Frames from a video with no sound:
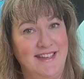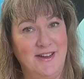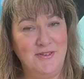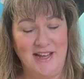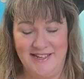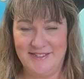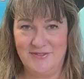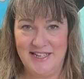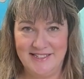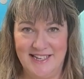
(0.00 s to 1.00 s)
Okay, so
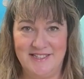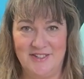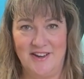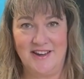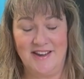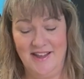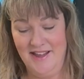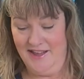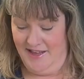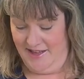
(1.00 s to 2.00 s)
let's get started.
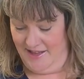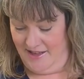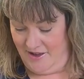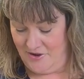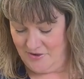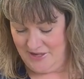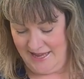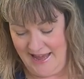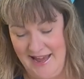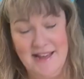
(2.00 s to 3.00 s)

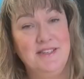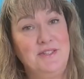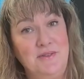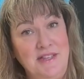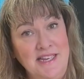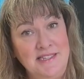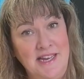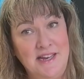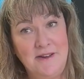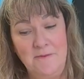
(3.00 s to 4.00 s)
Okay, so these
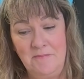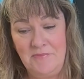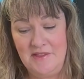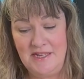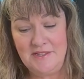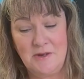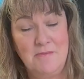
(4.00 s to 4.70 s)
are